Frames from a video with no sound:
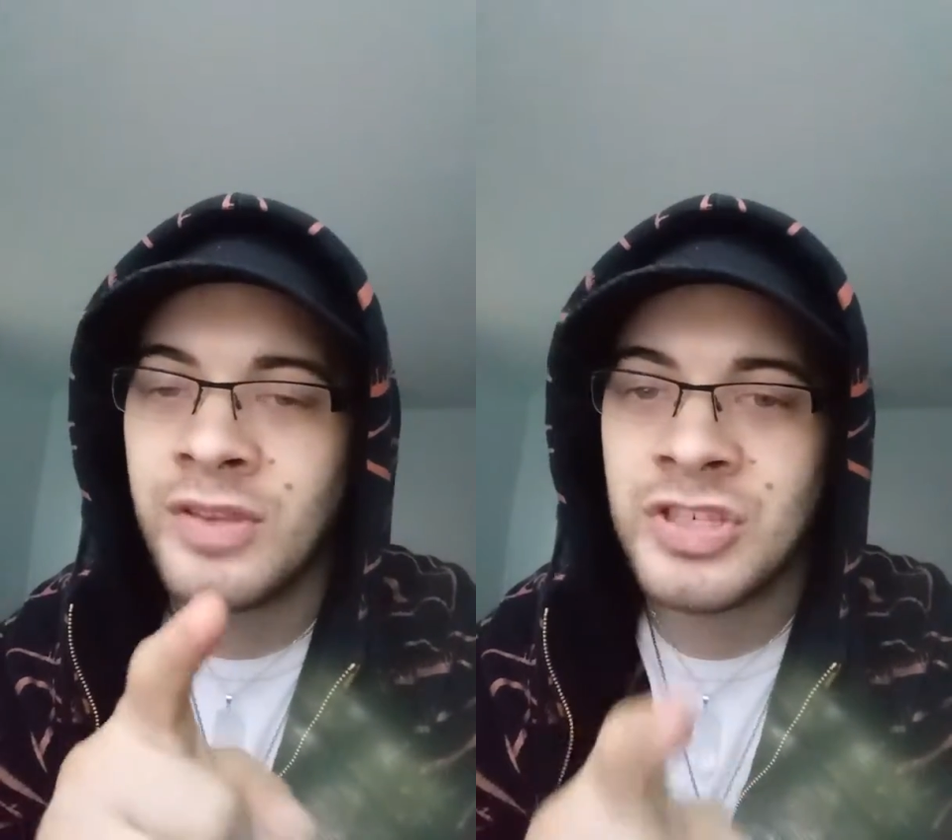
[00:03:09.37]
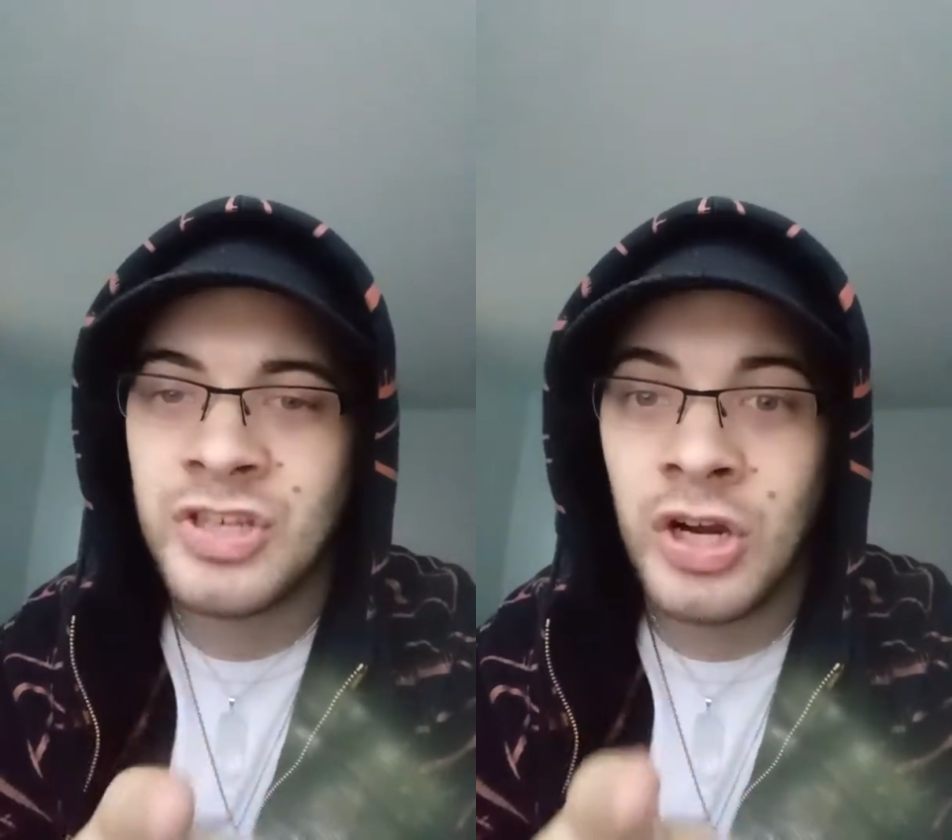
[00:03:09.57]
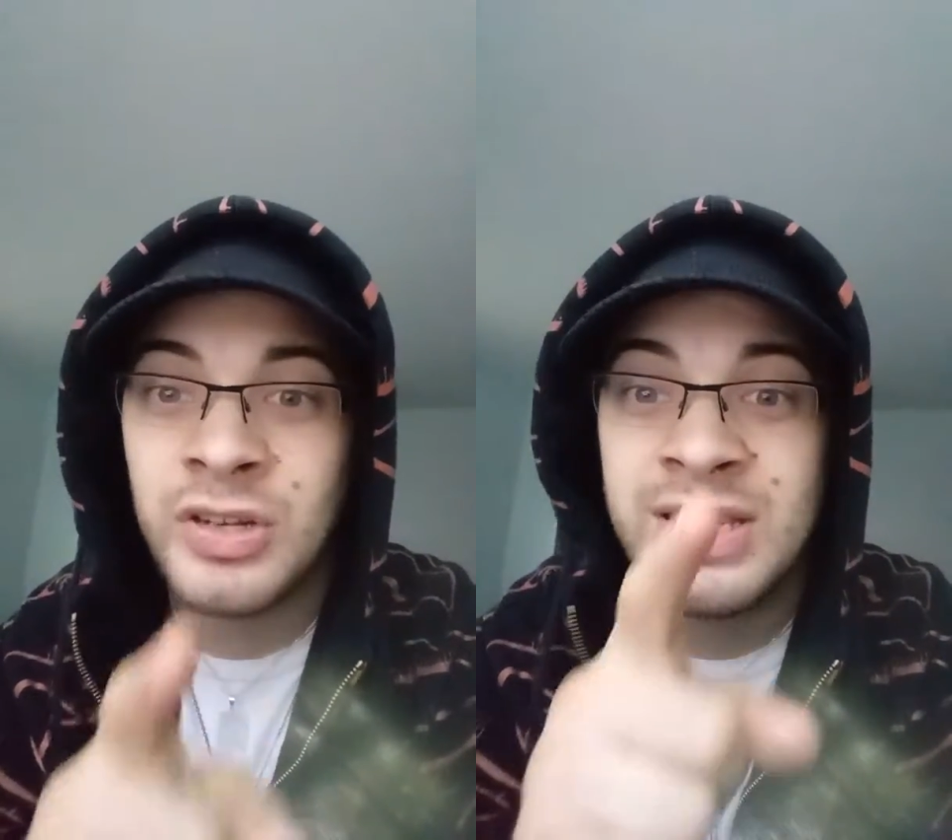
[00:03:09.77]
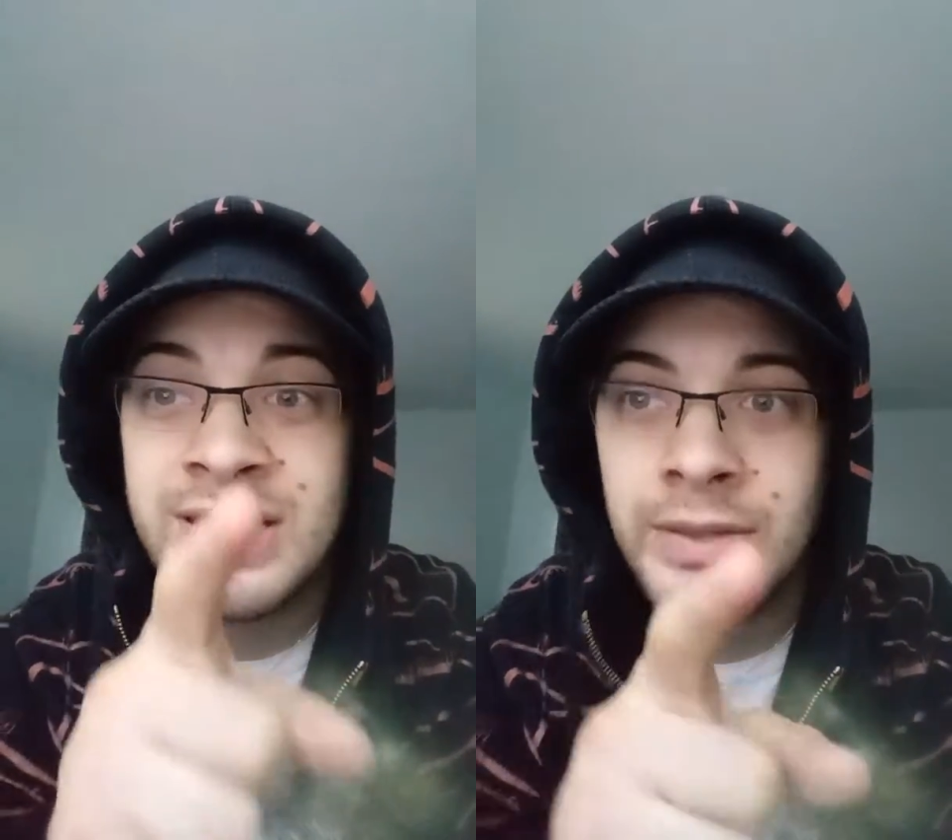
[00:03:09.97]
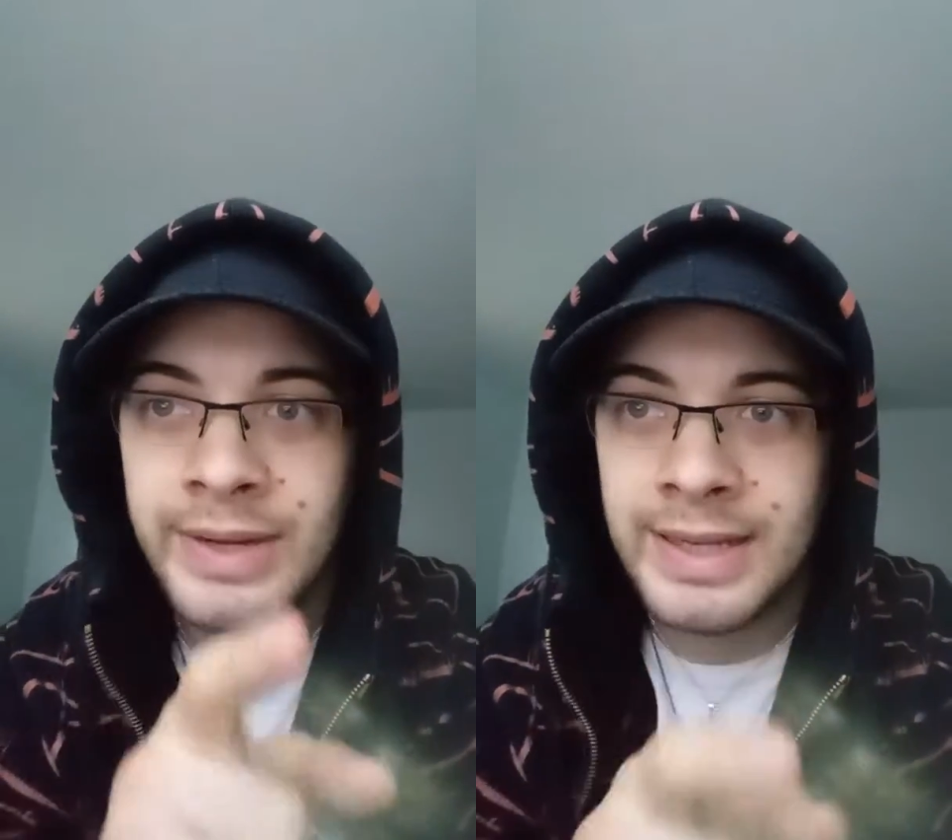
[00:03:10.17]
the star
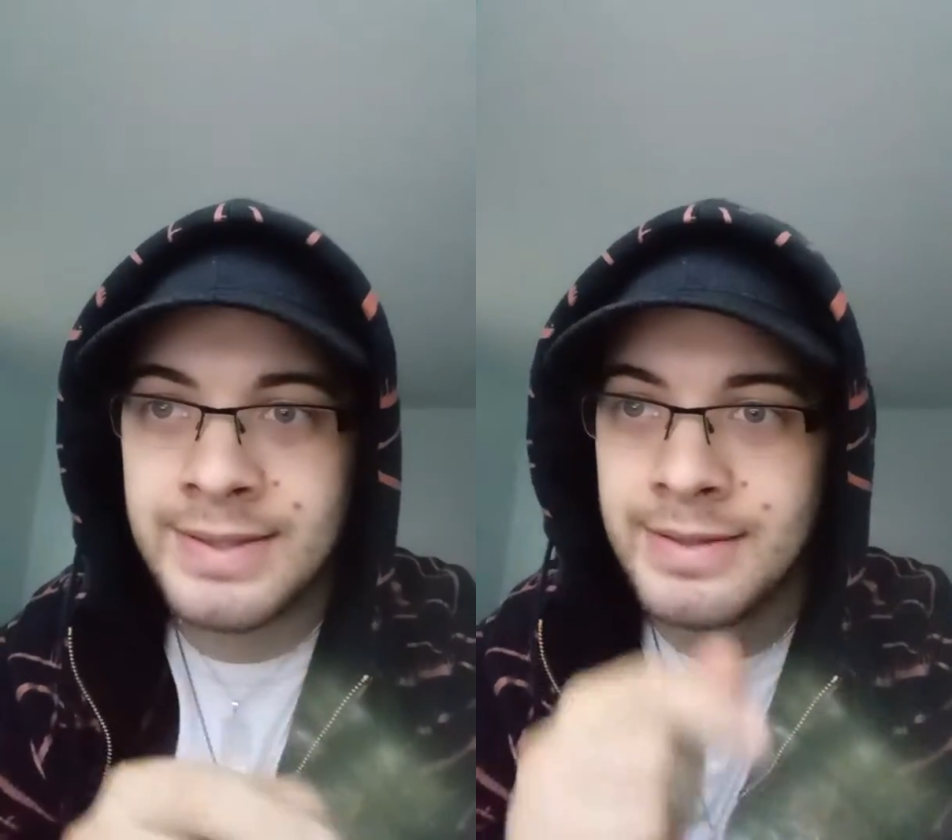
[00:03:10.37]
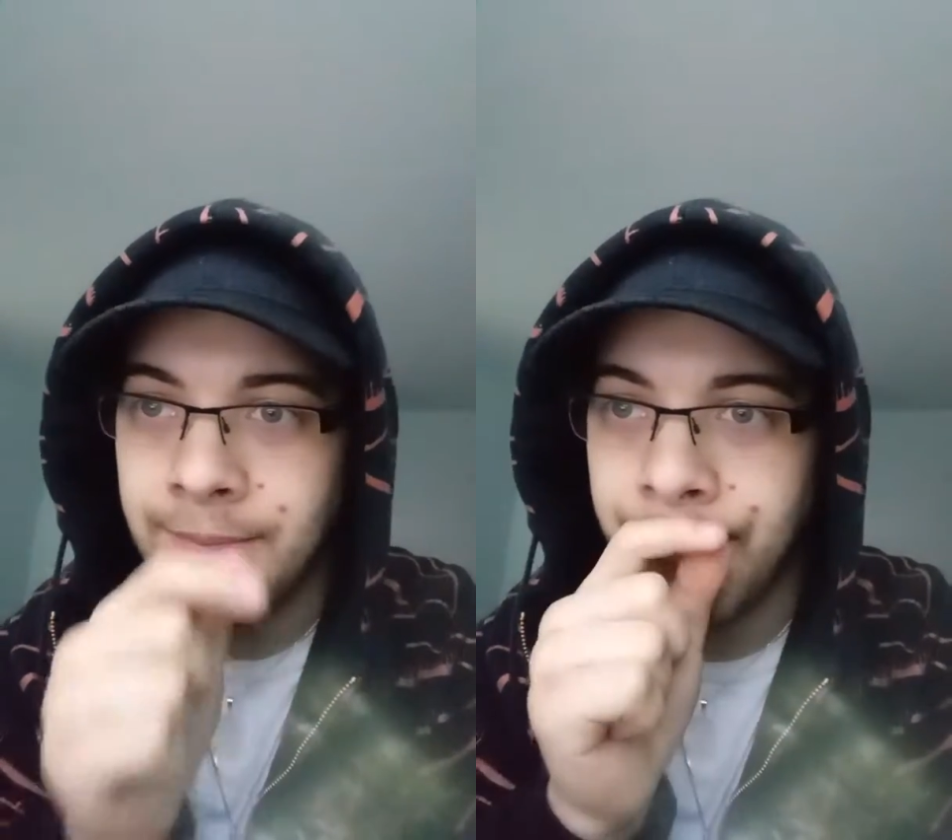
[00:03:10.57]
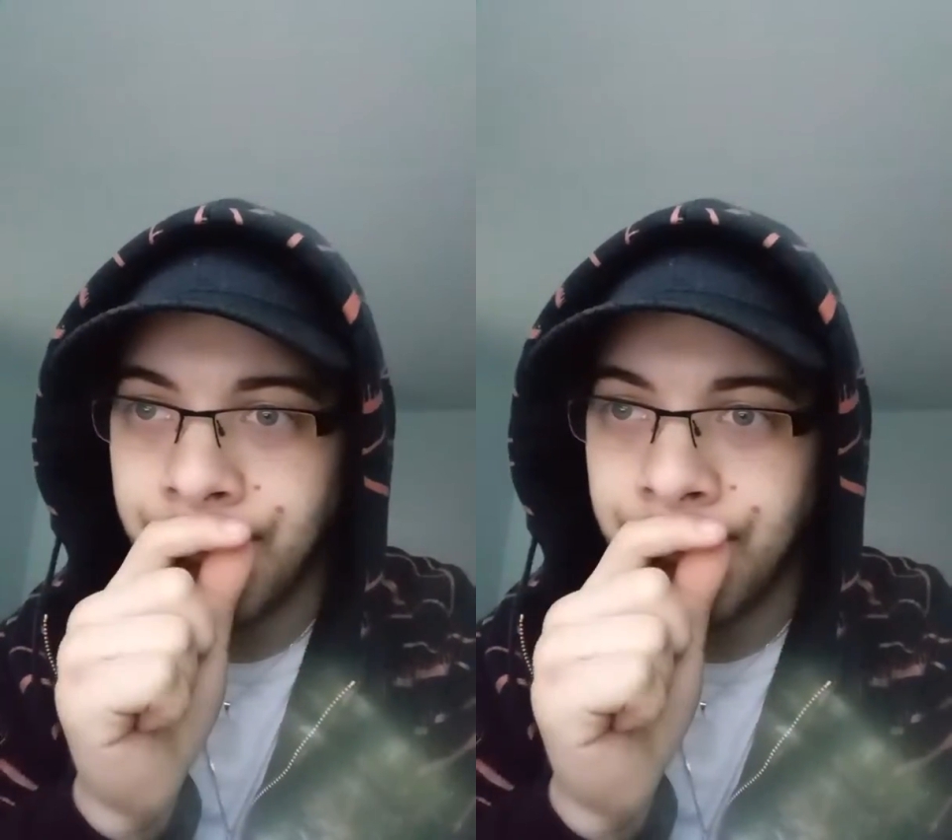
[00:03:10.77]
Sirius.